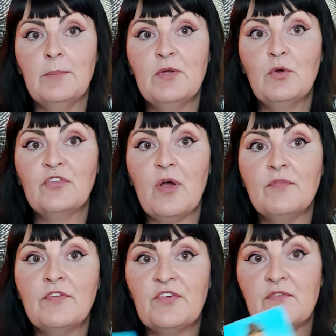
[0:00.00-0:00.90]
because
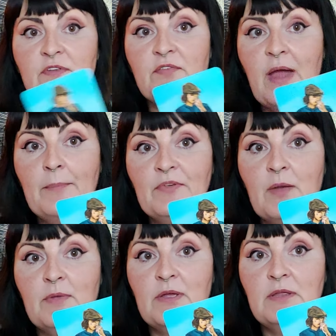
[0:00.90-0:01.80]
of the Seven of Cups
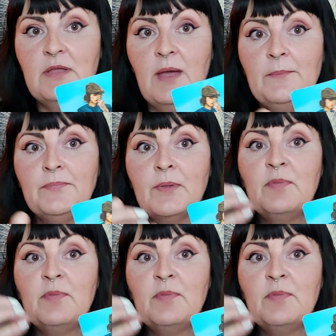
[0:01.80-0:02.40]
coming in here.